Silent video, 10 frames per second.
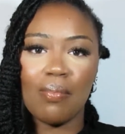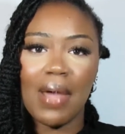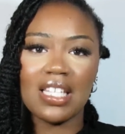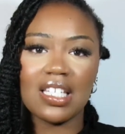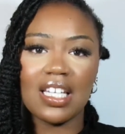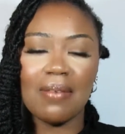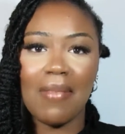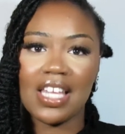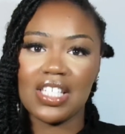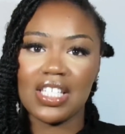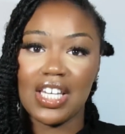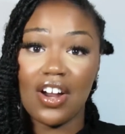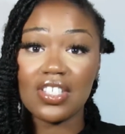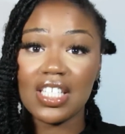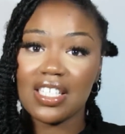Basically my
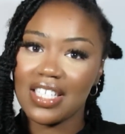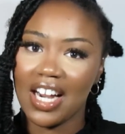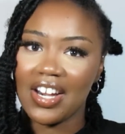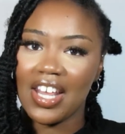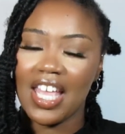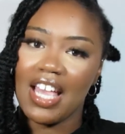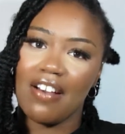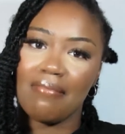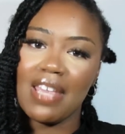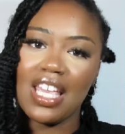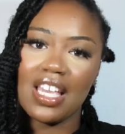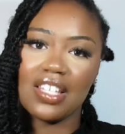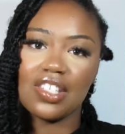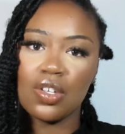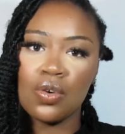nursing journey of me
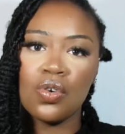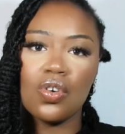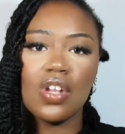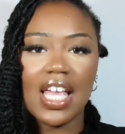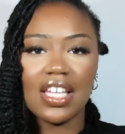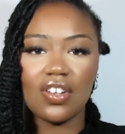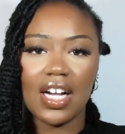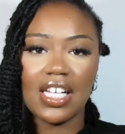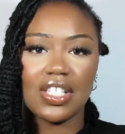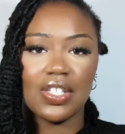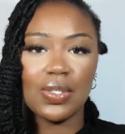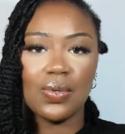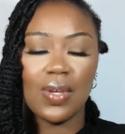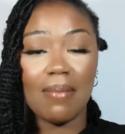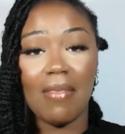in school and trying
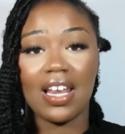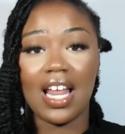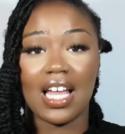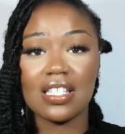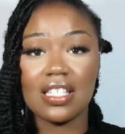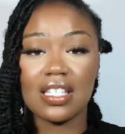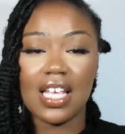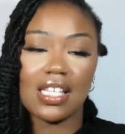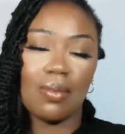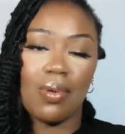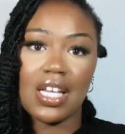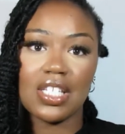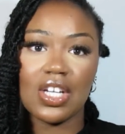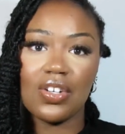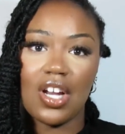to get my license as a
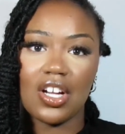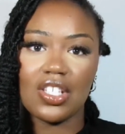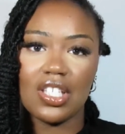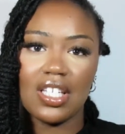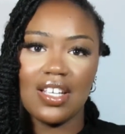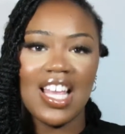practical nurse.